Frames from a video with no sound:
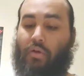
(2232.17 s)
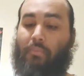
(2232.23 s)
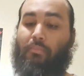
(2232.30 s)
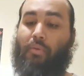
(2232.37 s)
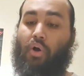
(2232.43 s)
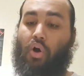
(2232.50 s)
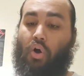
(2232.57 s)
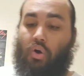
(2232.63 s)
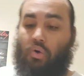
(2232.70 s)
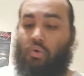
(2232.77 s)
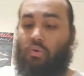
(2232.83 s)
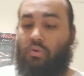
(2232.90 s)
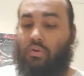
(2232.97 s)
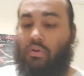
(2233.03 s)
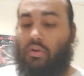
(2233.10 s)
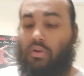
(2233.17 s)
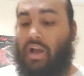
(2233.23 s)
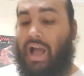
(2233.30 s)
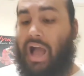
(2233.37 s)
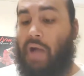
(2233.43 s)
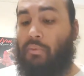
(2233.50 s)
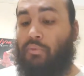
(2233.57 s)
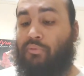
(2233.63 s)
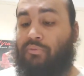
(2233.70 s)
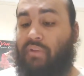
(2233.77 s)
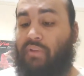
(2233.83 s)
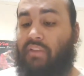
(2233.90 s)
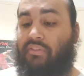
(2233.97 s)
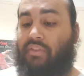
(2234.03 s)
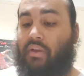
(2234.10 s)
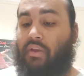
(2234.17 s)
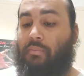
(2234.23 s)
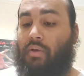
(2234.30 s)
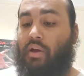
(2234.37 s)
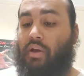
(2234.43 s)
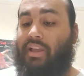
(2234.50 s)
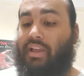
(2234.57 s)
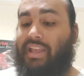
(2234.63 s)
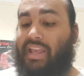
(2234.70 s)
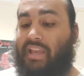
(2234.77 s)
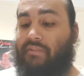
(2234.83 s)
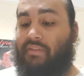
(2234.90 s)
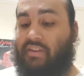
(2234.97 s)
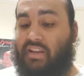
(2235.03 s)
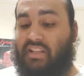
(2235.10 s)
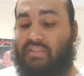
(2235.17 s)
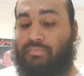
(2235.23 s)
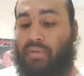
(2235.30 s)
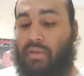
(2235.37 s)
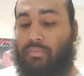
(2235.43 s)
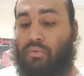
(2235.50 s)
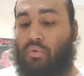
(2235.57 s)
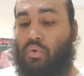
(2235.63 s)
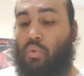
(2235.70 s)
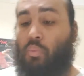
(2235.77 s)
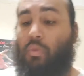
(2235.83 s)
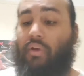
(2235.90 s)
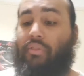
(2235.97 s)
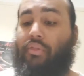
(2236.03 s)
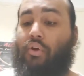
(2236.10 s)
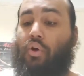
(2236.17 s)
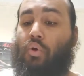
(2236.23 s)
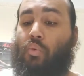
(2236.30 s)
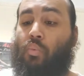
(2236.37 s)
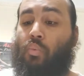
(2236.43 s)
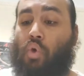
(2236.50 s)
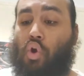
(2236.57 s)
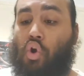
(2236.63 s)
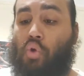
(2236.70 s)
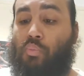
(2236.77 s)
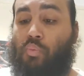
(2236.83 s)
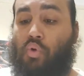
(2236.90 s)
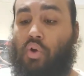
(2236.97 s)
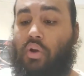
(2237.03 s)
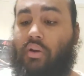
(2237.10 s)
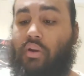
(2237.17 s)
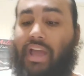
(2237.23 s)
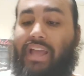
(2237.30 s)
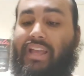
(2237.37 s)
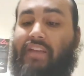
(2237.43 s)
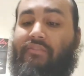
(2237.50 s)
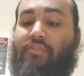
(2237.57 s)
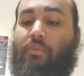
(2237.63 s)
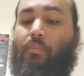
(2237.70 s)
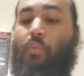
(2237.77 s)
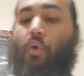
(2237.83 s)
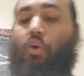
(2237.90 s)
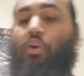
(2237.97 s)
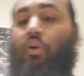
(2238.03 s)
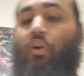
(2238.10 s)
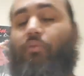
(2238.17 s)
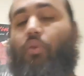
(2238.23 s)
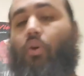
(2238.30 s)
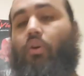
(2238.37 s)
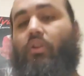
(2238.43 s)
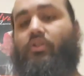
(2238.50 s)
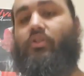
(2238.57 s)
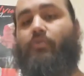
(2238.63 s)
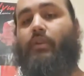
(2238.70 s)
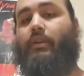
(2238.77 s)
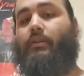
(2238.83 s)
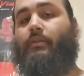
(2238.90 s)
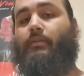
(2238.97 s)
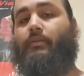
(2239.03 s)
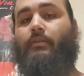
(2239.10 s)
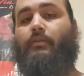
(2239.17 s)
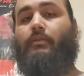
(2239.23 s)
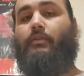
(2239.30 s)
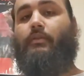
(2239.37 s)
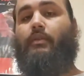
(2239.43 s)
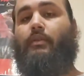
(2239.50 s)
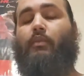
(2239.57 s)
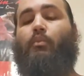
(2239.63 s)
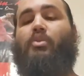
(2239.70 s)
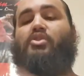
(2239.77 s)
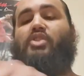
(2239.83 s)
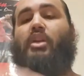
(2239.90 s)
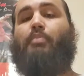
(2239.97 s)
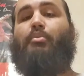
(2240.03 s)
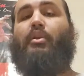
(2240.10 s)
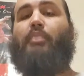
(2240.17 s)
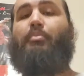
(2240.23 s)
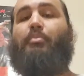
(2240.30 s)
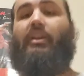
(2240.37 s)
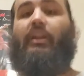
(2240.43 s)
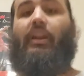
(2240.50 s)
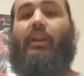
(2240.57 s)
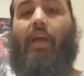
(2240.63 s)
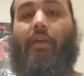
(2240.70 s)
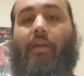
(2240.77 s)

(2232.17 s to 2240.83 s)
Behold, I will feed them, even this people, with wormwood, and give them water of gall to drink. I want y'all to put a pin in that.